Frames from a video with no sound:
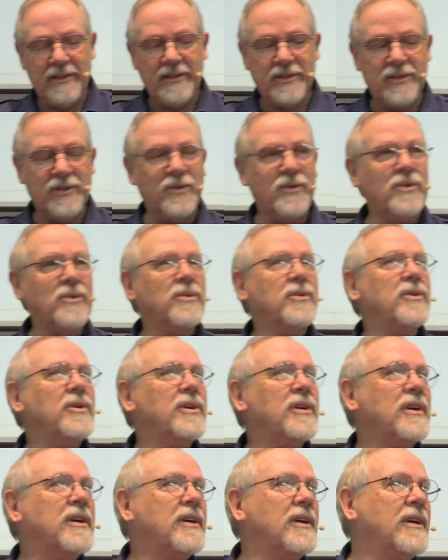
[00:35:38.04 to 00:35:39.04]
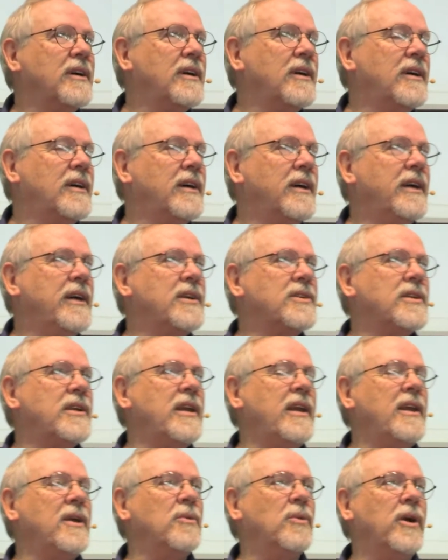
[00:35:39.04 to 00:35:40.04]
So, is it
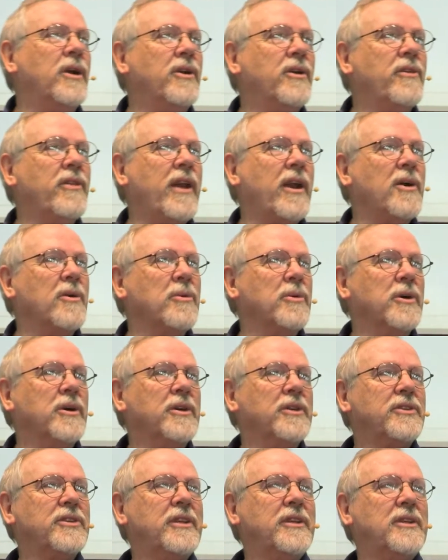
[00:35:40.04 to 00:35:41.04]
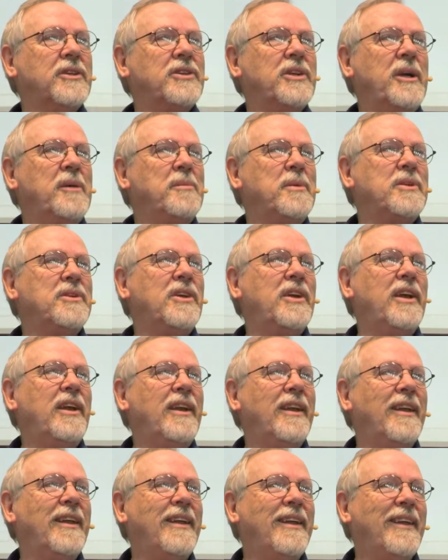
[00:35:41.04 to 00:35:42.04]
any wonder that our world's in the shape it's in?